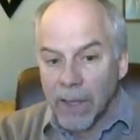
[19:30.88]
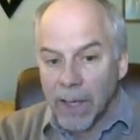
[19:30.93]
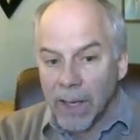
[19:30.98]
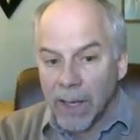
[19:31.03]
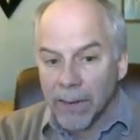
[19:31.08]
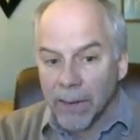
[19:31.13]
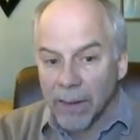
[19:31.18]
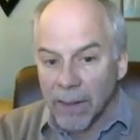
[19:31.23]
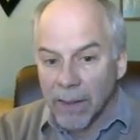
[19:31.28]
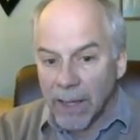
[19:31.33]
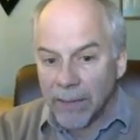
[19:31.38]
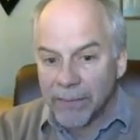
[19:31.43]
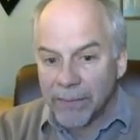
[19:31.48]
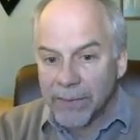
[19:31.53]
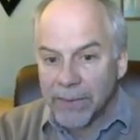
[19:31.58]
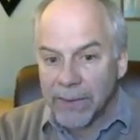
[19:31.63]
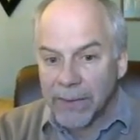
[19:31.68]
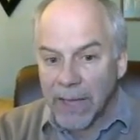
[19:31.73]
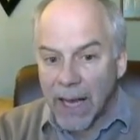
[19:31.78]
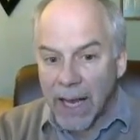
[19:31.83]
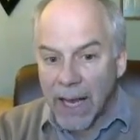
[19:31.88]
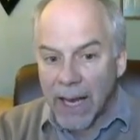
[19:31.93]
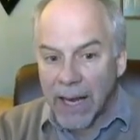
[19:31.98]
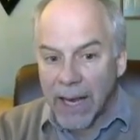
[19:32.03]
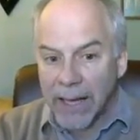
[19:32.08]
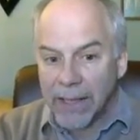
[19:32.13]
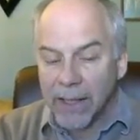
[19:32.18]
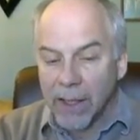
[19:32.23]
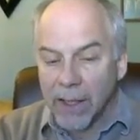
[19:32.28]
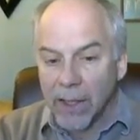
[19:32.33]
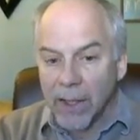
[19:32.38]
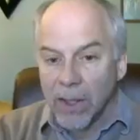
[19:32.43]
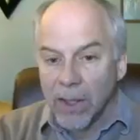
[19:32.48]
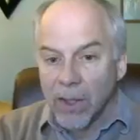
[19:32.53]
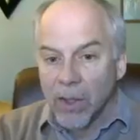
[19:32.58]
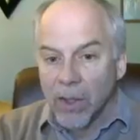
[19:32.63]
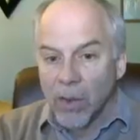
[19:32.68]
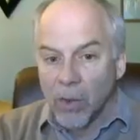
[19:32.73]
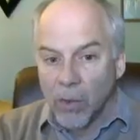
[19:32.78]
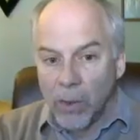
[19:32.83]
left side,
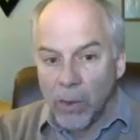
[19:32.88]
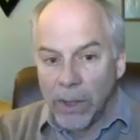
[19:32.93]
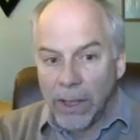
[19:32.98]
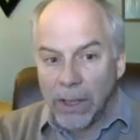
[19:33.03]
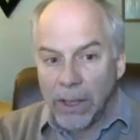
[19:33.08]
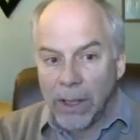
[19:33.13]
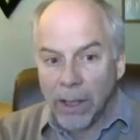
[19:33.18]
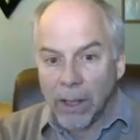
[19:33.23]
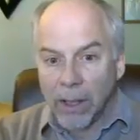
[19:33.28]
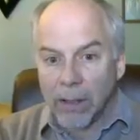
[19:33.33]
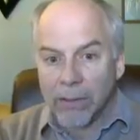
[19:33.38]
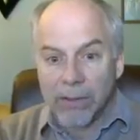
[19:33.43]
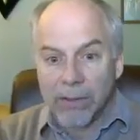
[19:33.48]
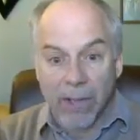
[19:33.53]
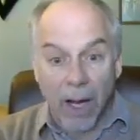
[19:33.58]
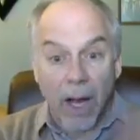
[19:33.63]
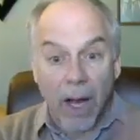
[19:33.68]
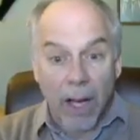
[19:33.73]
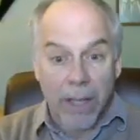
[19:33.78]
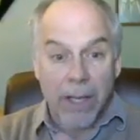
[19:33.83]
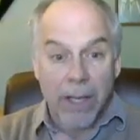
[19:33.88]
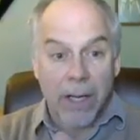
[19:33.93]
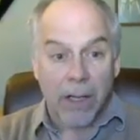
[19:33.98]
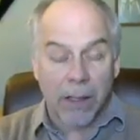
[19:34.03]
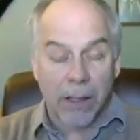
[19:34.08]
we are done.